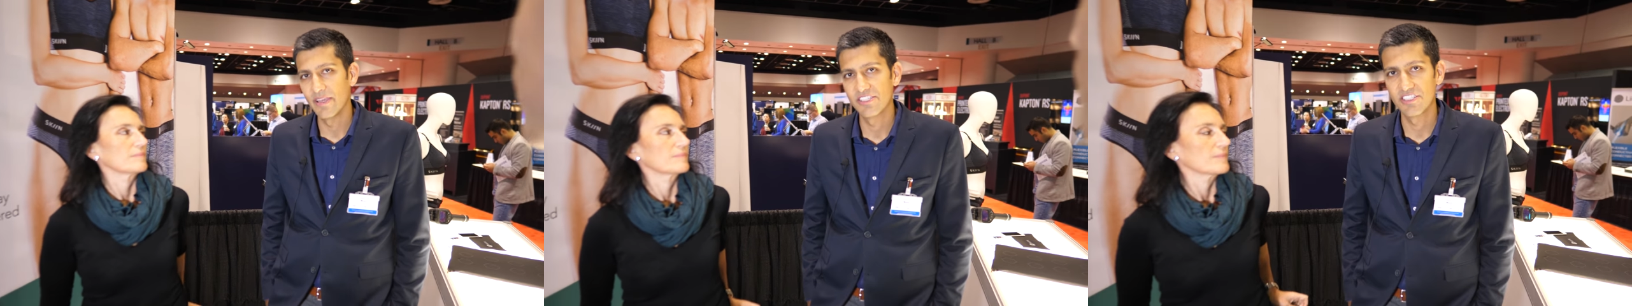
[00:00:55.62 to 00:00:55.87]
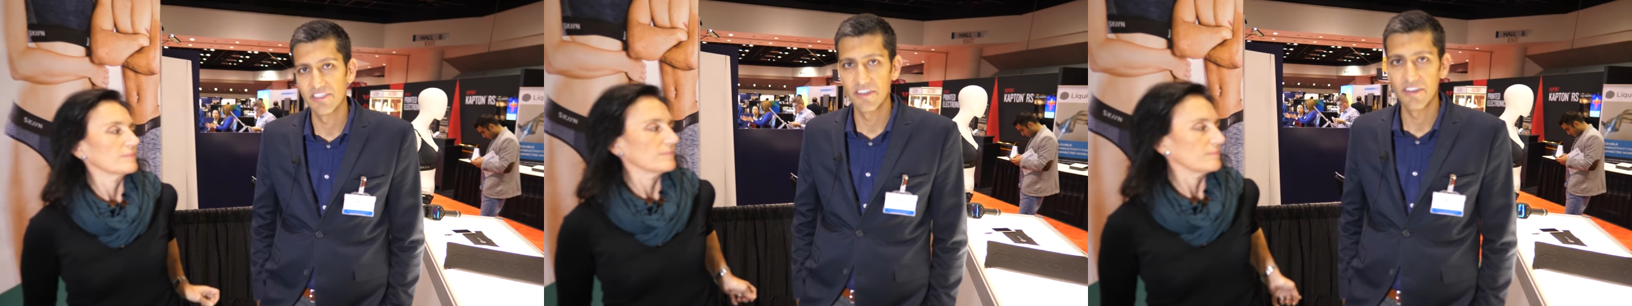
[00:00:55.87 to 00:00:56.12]

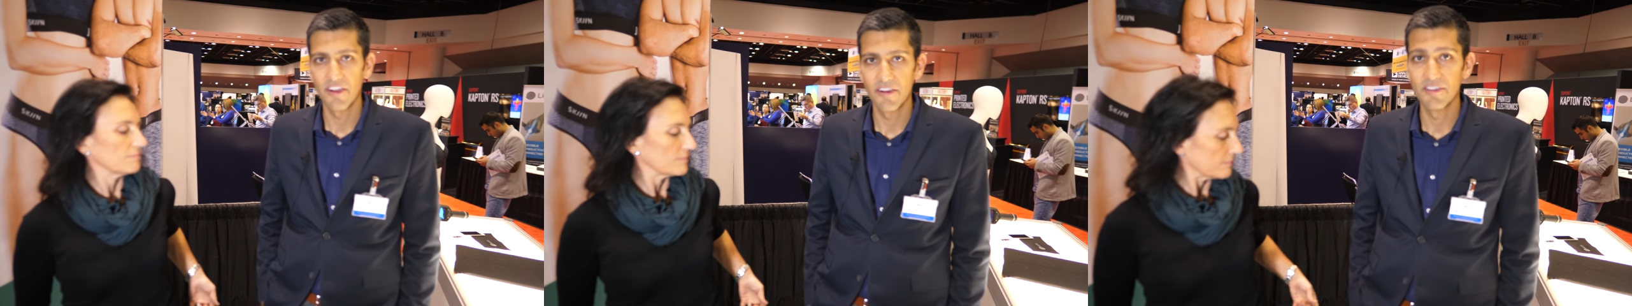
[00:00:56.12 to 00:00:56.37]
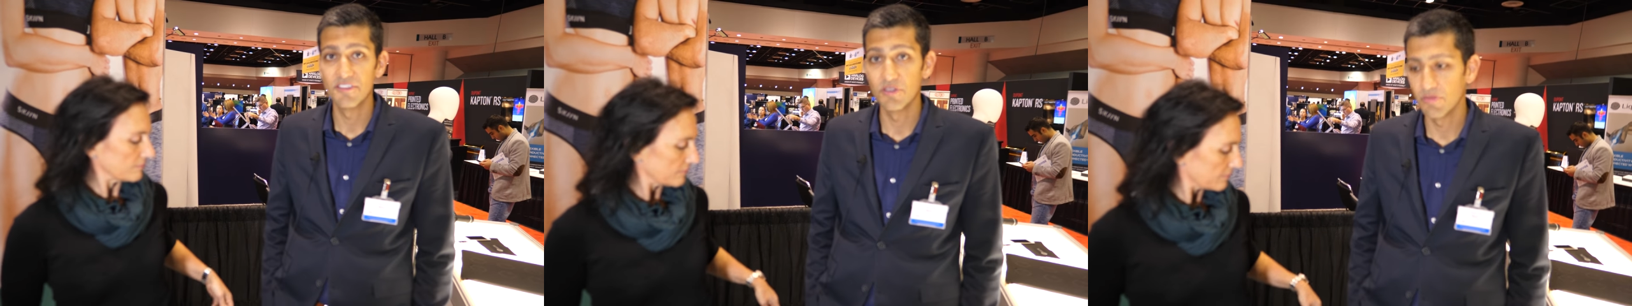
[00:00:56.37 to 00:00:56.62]
Speaker 1: mentioned, our, our
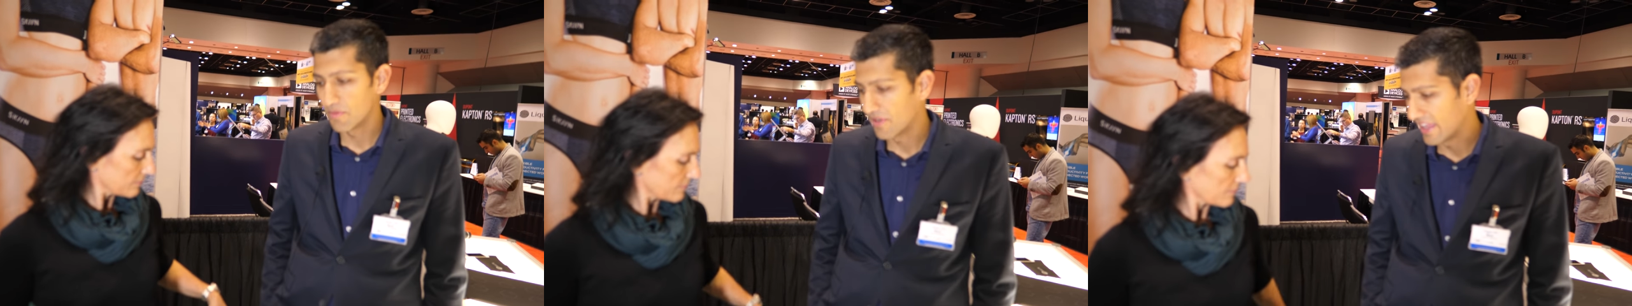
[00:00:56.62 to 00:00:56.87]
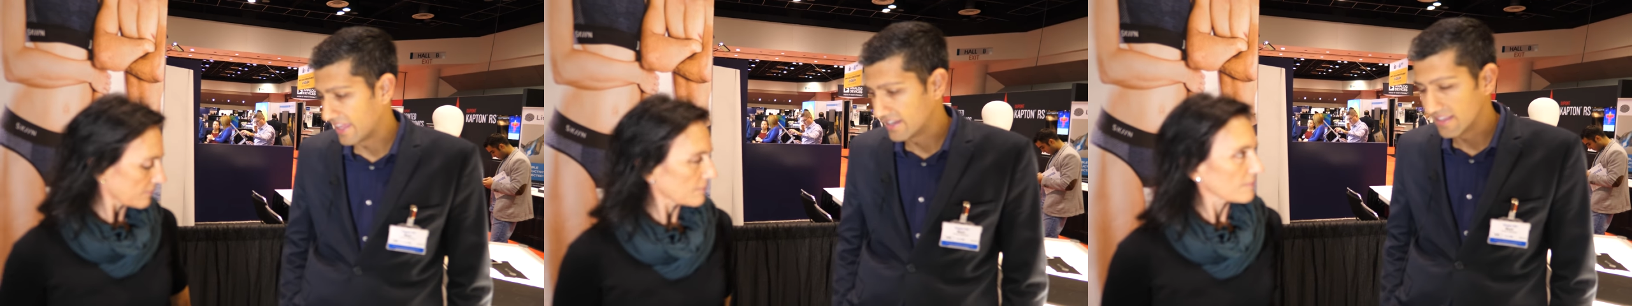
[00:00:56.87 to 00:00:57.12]
consumer
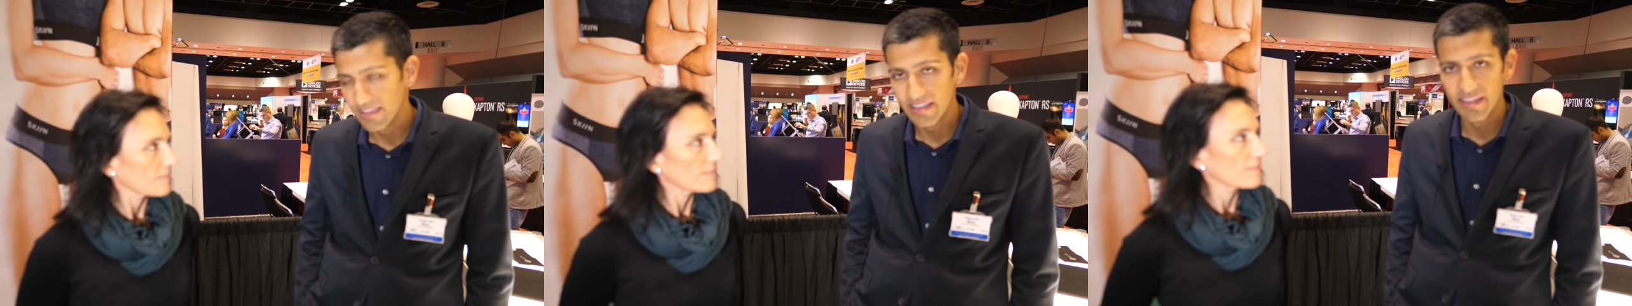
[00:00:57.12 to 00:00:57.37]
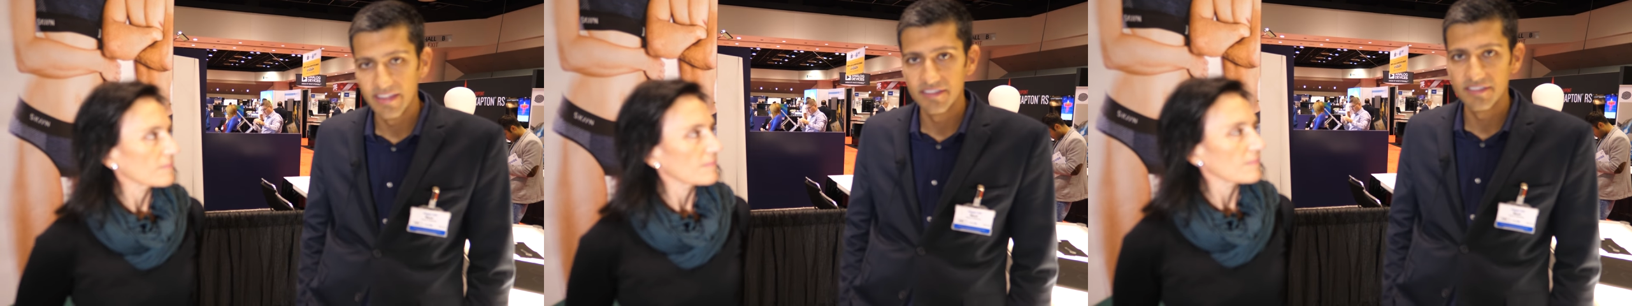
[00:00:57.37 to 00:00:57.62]
brand
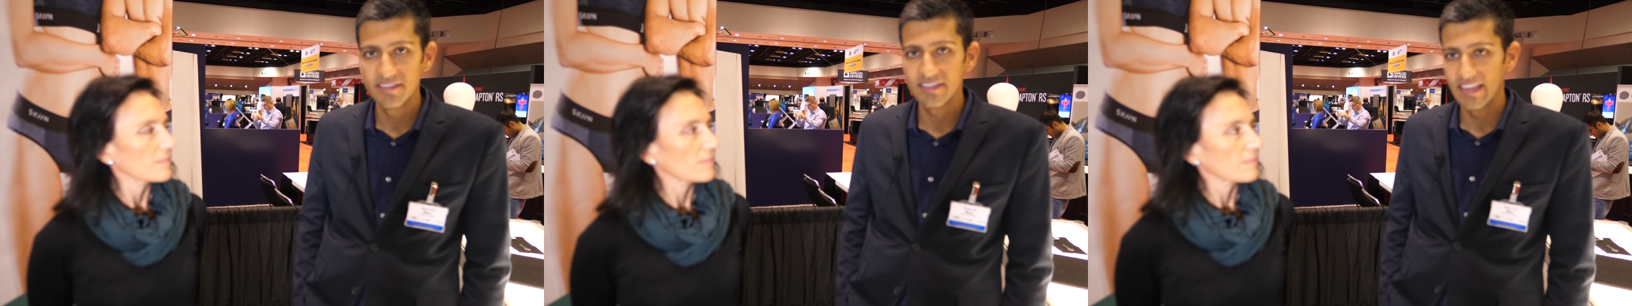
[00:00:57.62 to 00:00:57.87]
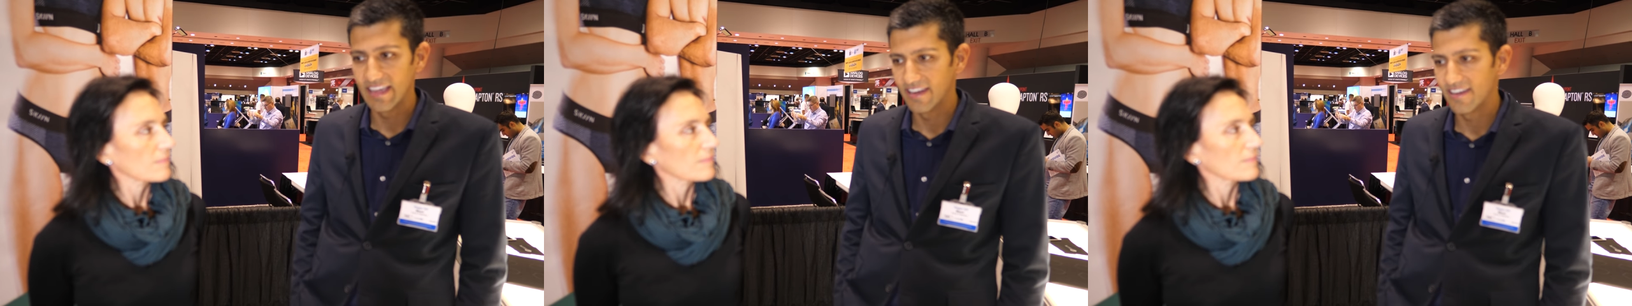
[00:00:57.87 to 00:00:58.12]
is
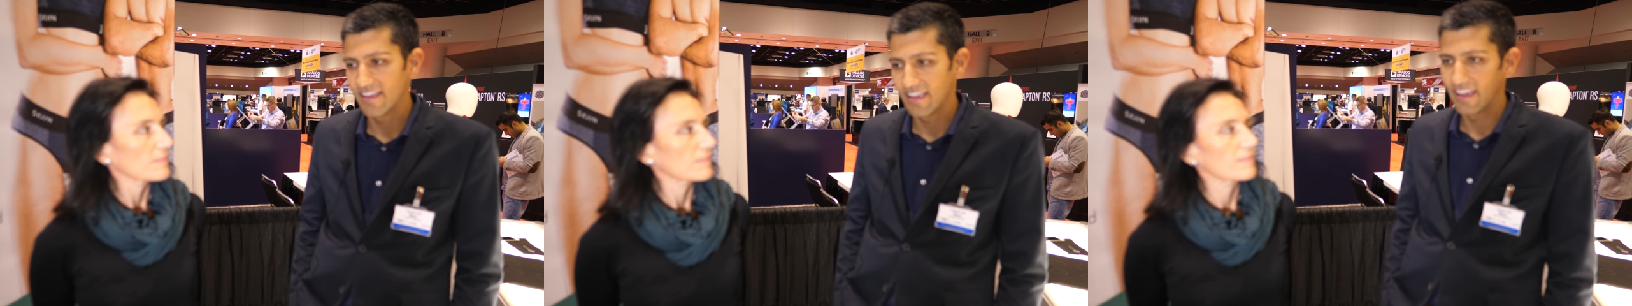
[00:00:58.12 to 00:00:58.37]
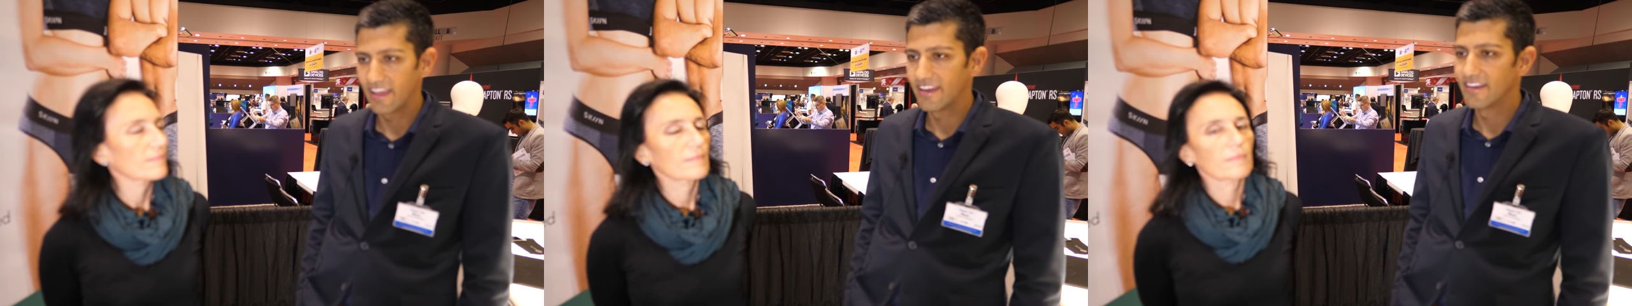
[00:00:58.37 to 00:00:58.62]
Skin,
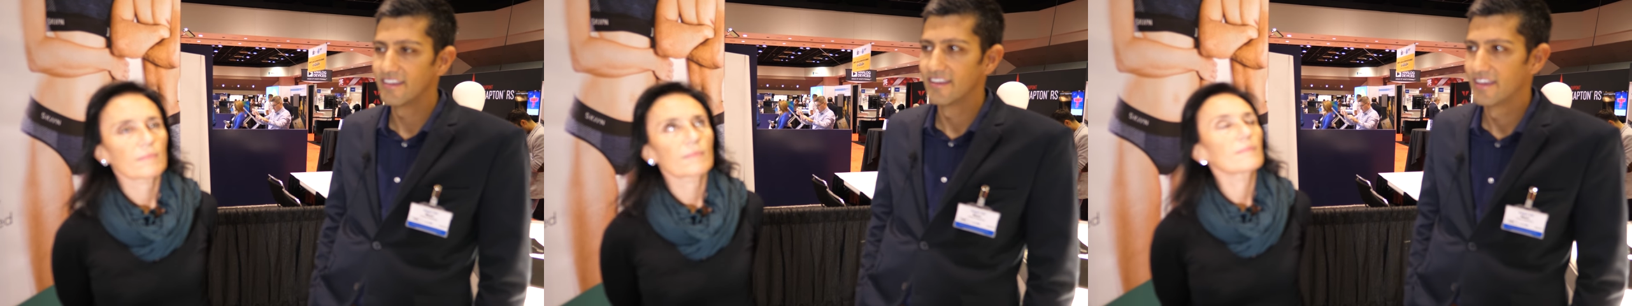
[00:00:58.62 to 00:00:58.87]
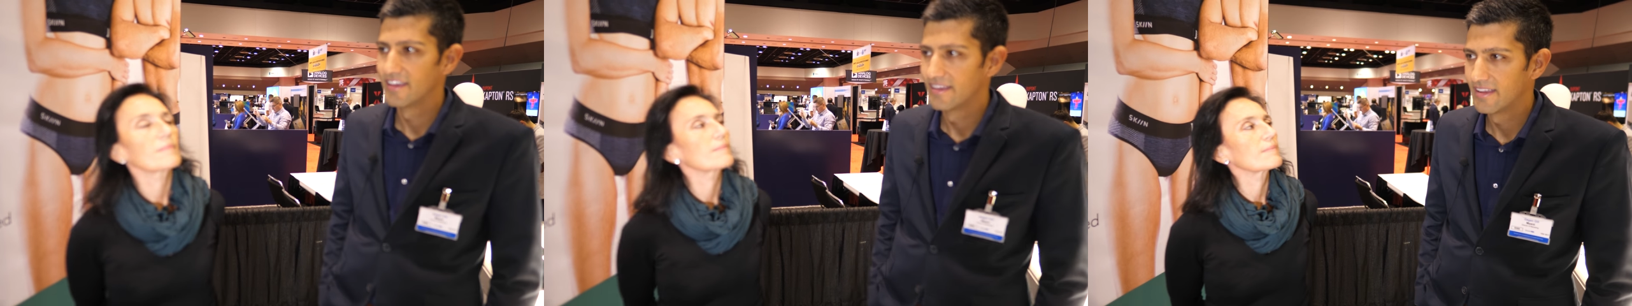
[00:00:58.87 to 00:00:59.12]
and
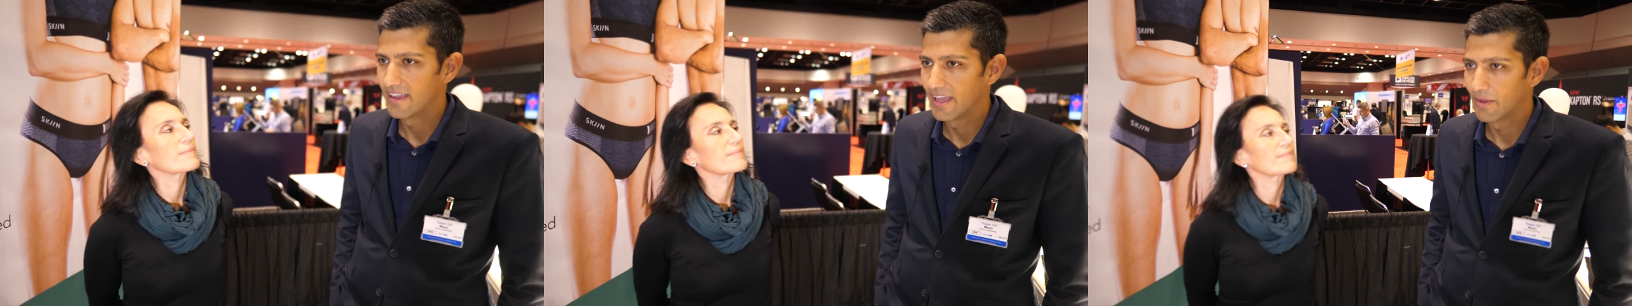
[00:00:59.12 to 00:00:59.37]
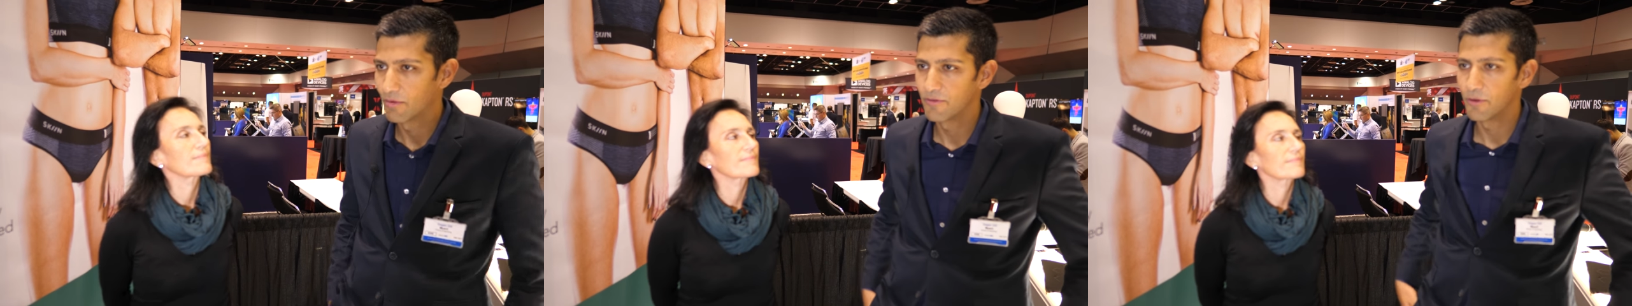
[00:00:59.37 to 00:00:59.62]
Uh,
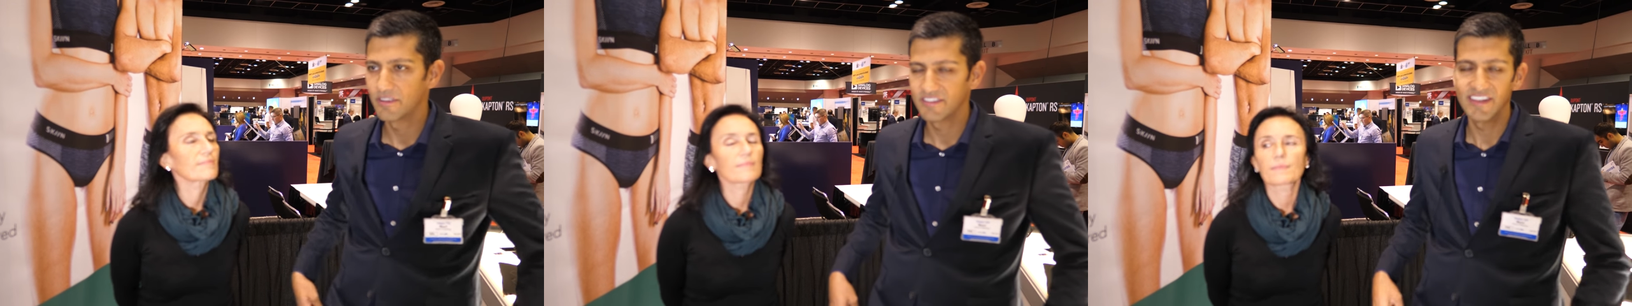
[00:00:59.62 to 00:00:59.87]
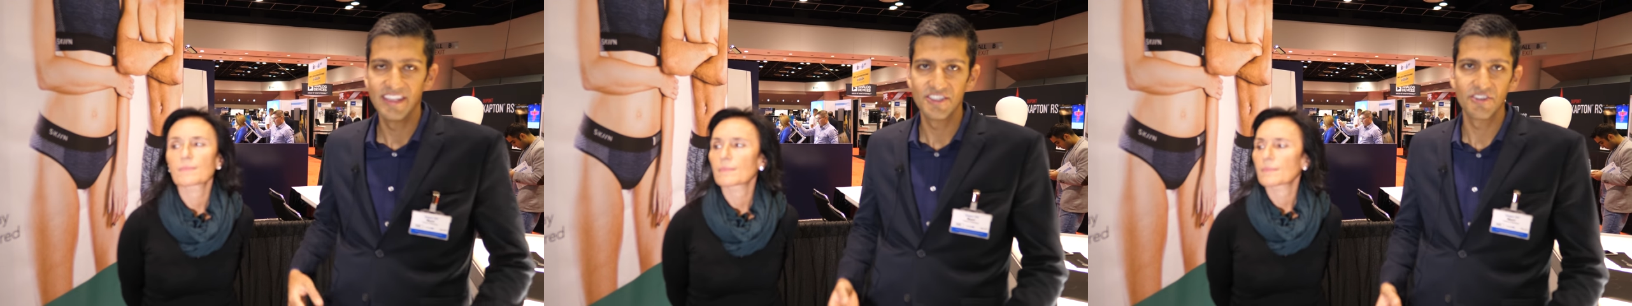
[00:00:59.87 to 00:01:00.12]
we're focused
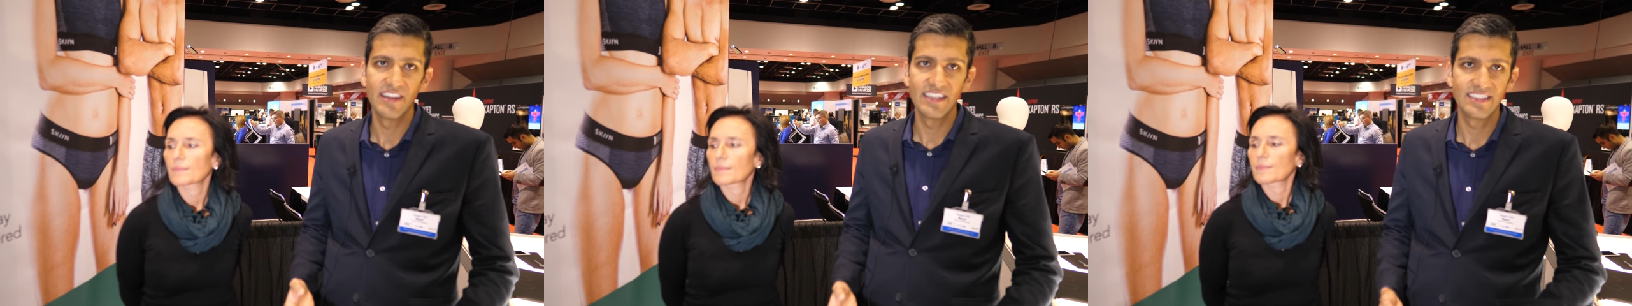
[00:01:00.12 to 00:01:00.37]
on integrating